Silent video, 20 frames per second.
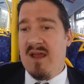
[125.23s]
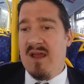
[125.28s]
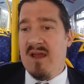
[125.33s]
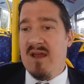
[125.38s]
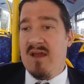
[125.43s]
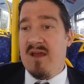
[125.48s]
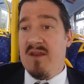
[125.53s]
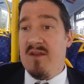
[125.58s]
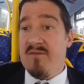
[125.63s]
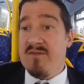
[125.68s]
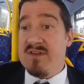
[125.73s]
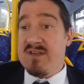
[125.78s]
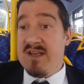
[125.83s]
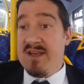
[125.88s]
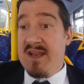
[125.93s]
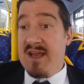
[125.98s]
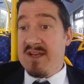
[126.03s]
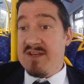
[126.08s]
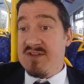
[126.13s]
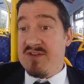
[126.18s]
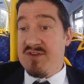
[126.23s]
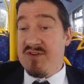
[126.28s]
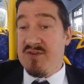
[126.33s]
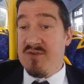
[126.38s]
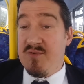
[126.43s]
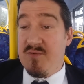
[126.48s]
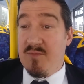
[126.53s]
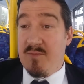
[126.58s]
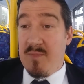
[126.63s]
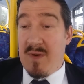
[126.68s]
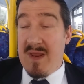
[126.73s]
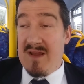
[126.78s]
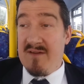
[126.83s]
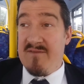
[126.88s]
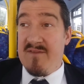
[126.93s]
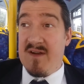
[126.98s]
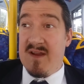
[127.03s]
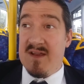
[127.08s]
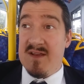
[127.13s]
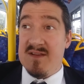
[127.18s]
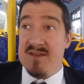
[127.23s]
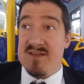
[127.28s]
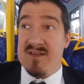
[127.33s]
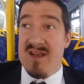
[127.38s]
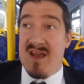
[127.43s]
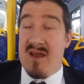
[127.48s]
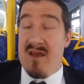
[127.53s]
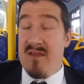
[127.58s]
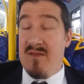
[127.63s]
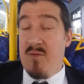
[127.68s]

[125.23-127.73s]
And obviously next to Blackfriars,